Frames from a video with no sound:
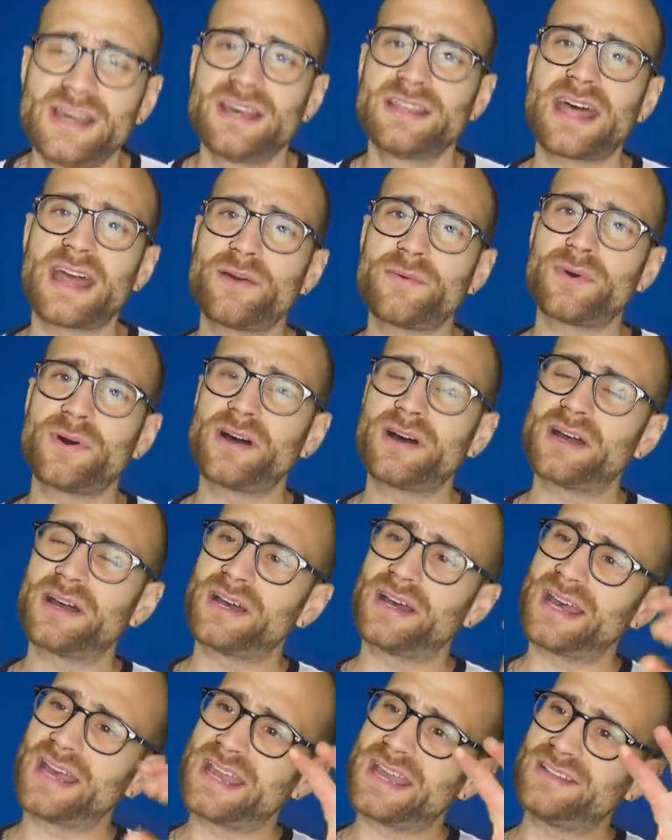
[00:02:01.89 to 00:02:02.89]
They were
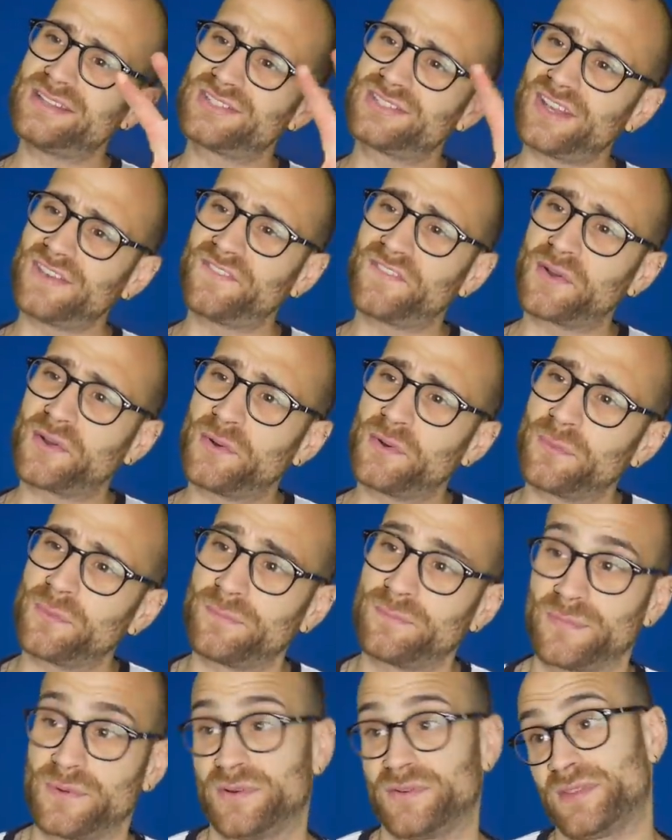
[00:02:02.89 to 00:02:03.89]
a difficult,
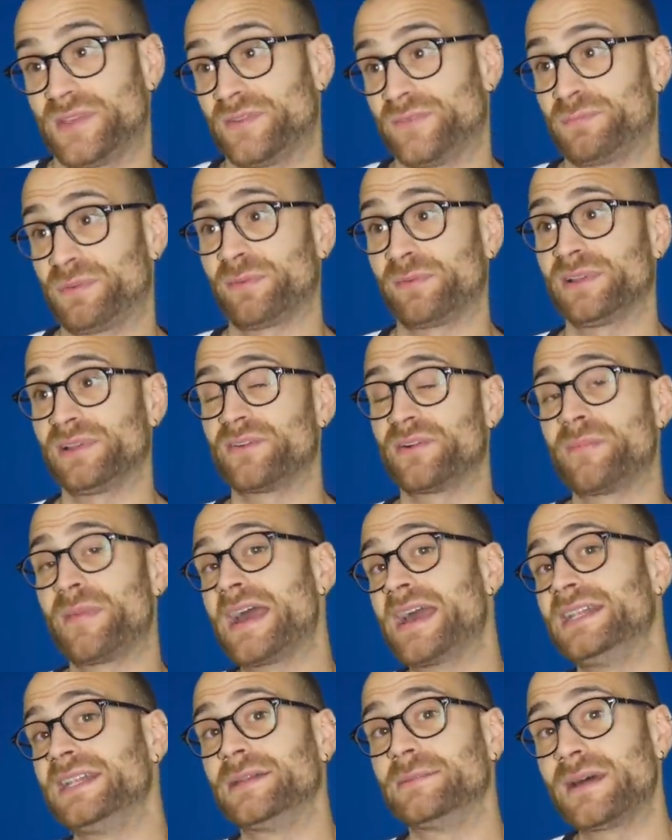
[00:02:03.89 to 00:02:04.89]
well, they probably
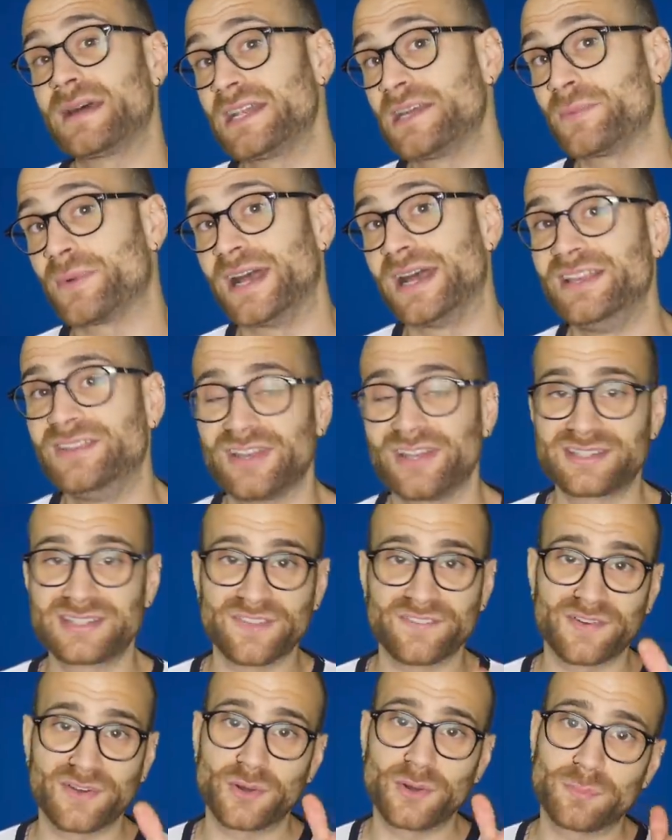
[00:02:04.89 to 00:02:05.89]
remain in many ways a
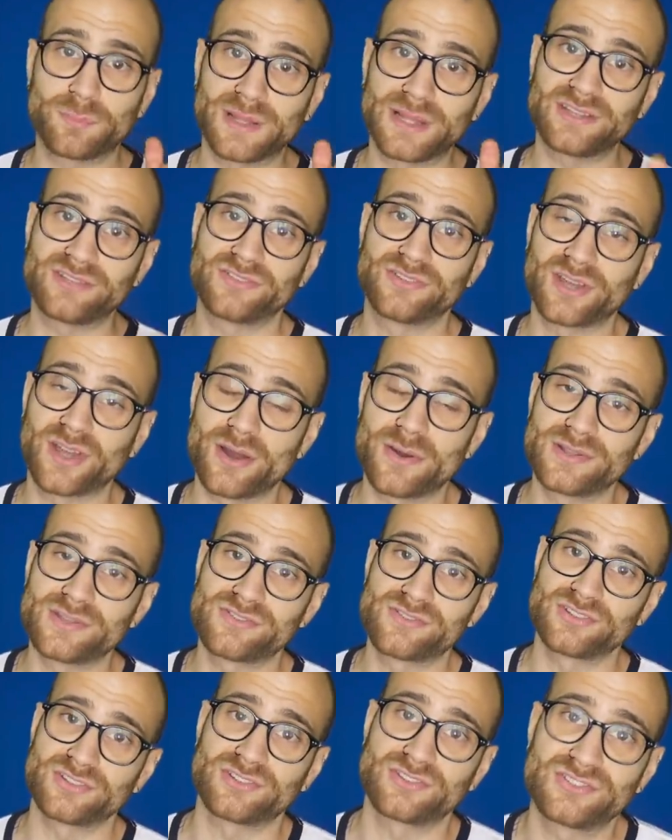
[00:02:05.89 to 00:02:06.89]
difficult place to go and
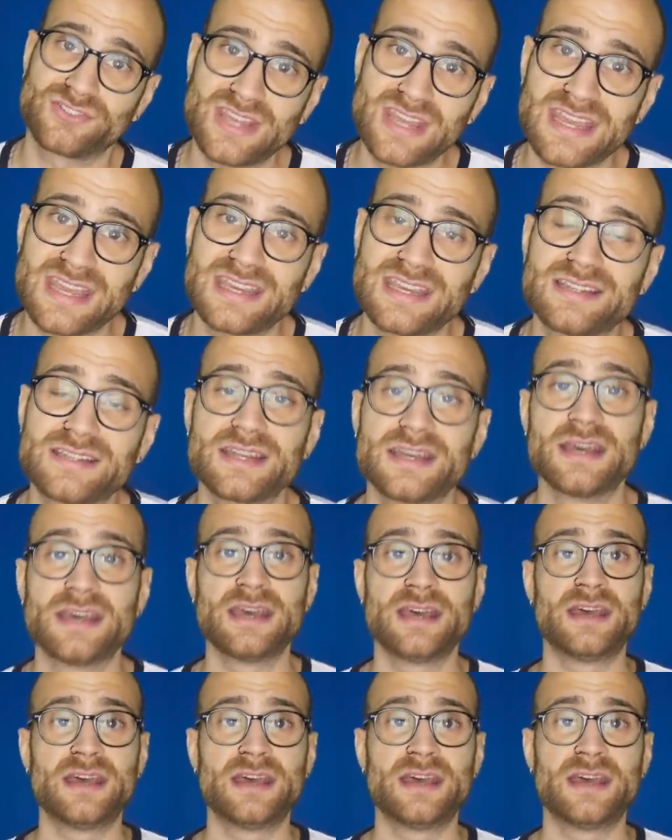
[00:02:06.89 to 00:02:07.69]
succeed.